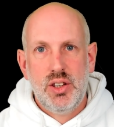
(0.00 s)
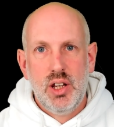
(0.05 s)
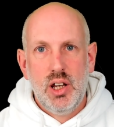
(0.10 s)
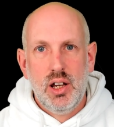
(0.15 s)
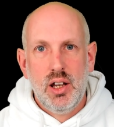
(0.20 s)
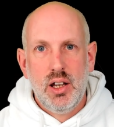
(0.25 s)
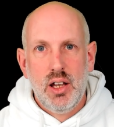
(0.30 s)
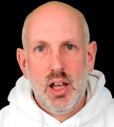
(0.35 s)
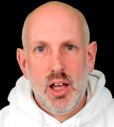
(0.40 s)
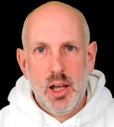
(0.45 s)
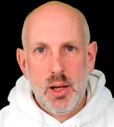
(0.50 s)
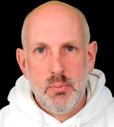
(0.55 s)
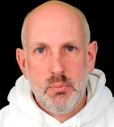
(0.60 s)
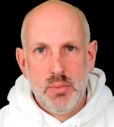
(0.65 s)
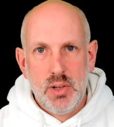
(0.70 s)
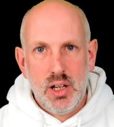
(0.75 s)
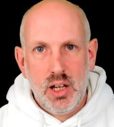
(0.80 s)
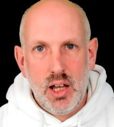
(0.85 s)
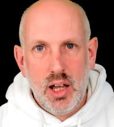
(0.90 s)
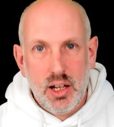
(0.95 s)
that
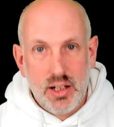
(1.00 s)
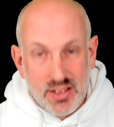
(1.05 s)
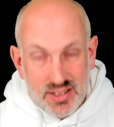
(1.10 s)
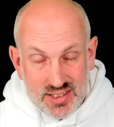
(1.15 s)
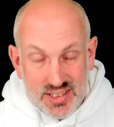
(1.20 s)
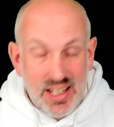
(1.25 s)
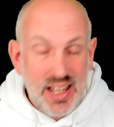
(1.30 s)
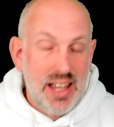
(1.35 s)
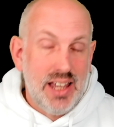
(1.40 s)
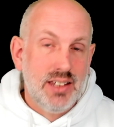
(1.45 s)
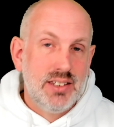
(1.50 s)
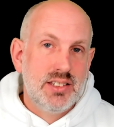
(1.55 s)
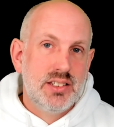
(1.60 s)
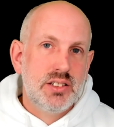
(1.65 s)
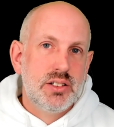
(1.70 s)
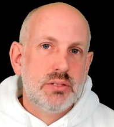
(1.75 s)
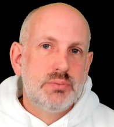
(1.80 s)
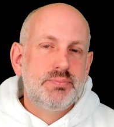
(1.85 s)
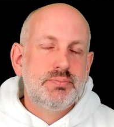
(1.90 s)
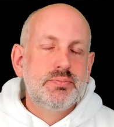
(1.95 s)

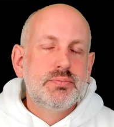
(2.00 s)
exist,